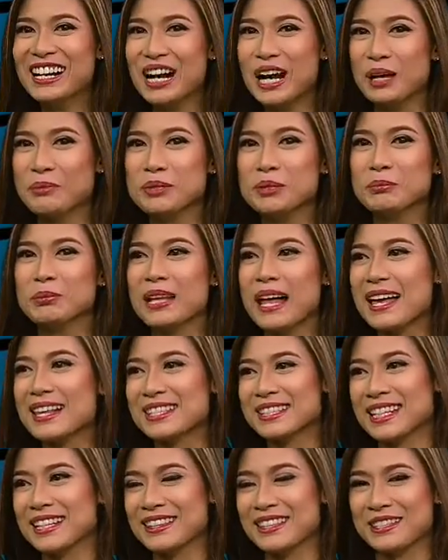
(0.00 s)
I'll be
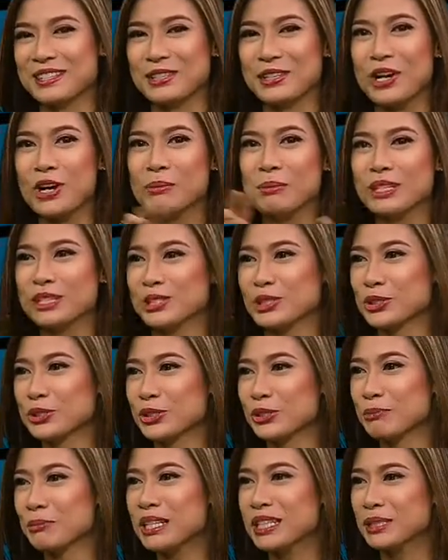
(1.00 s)
blasting this on all my
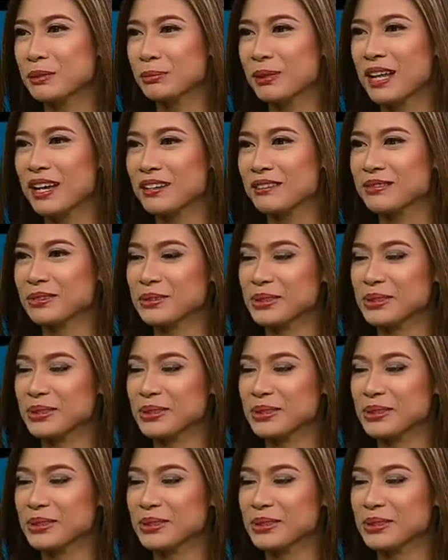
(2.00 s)
social media platforms.